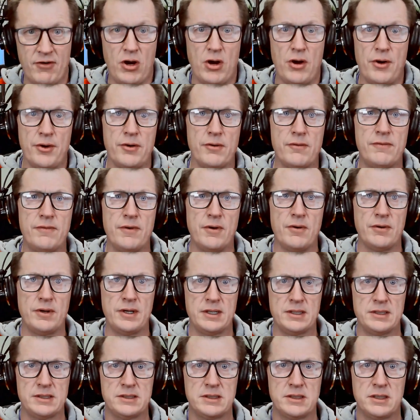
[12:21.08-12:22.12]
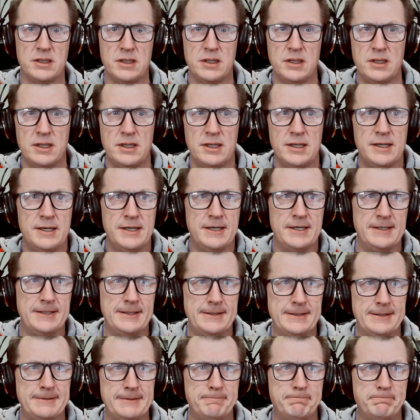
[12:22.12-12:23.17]
autofocus.
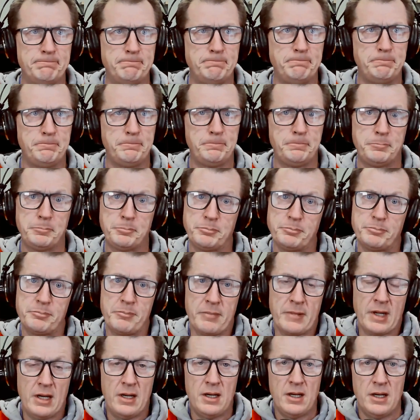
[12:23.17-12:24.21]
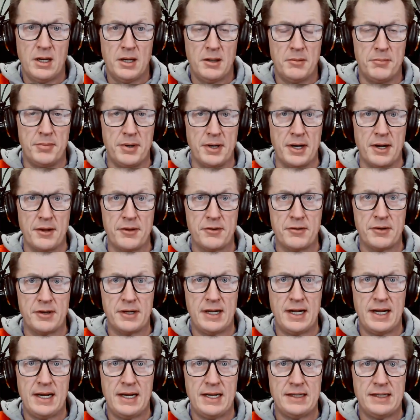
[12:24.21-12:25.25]
But other than
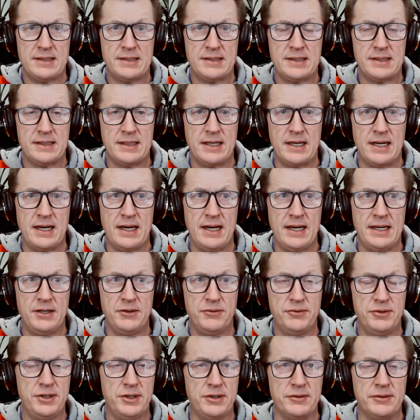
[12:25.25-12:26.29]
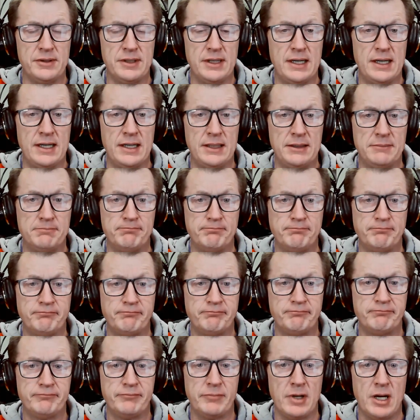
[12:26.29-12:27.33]
that, I don't know. I'm
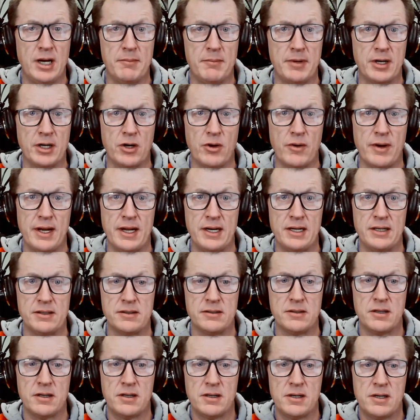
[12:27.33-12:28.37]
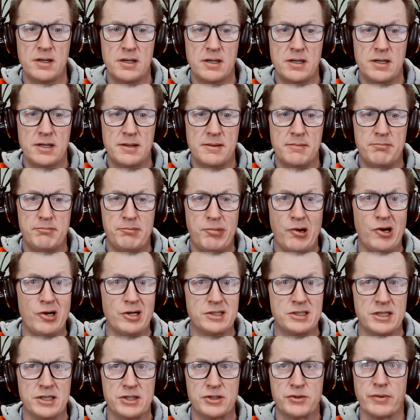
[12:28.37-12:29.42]
going to go ahead and
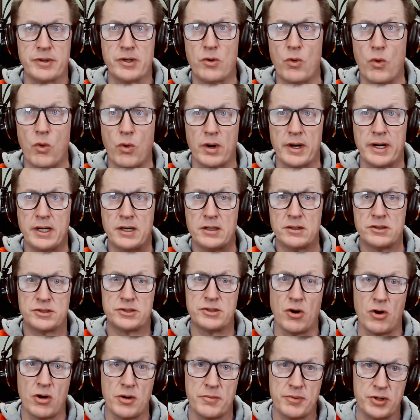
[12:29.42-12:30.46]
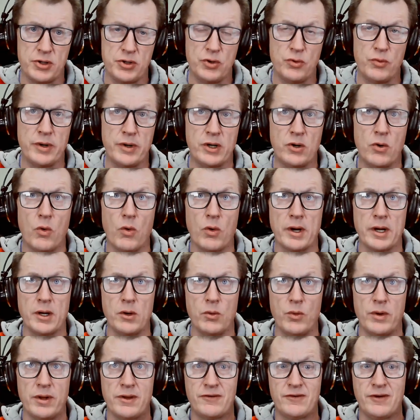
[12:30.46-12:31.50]
pause this recording, start up a new
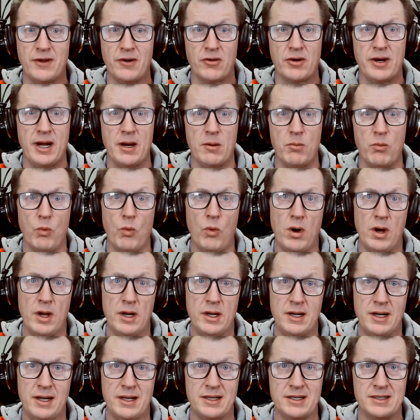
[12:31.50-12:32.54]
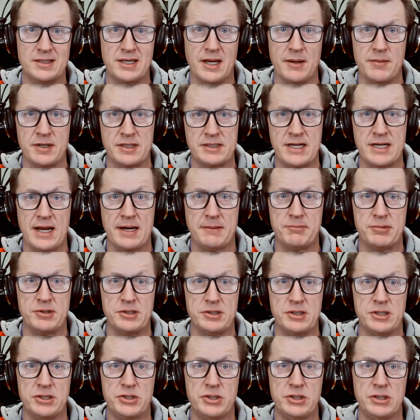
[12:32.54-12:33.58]
recording with CineCam 1 in the same exact
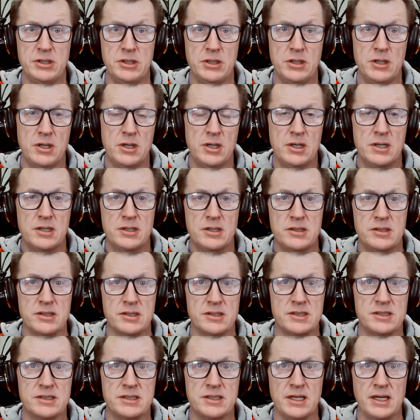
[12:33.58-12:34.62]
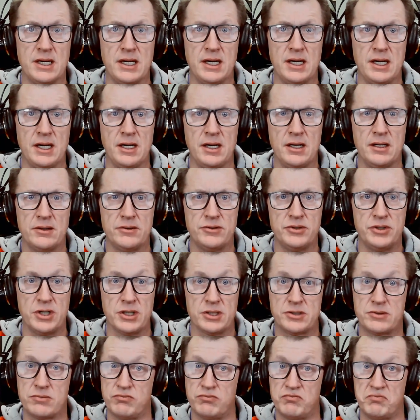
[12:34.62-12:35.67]
position to see
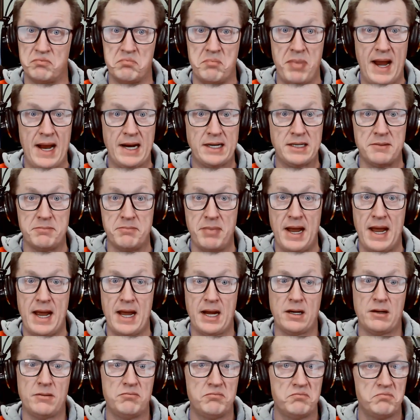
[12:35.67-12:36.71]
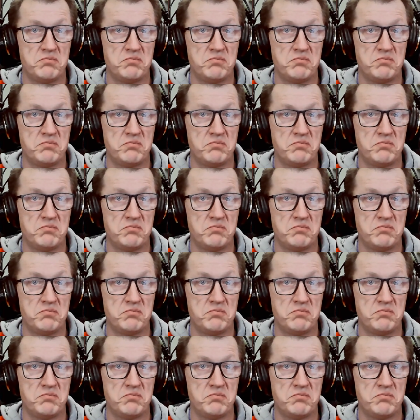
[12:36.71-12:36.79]
just back to back